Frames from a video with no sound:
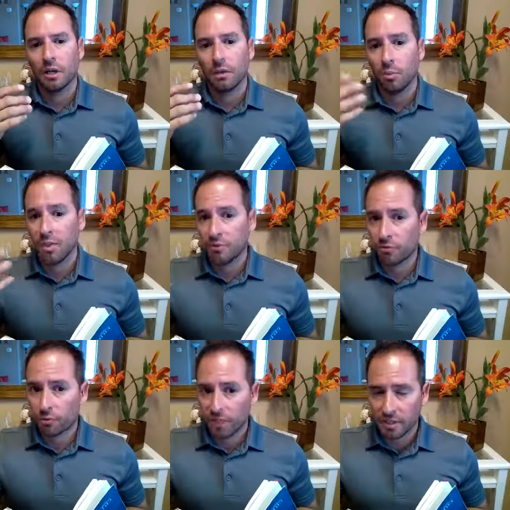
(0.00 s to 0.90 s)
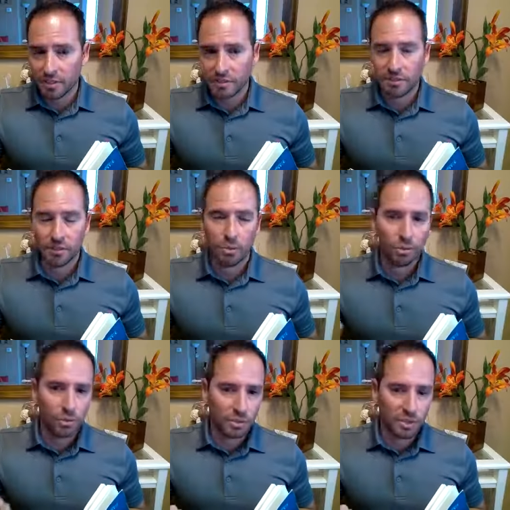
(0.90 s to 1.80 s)
with friends,
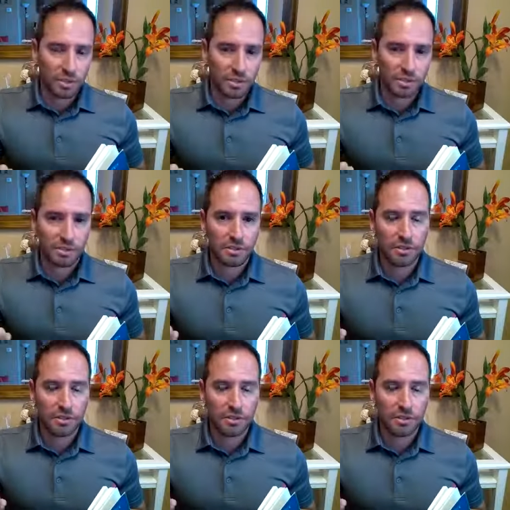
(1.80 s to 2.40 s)
co-workers,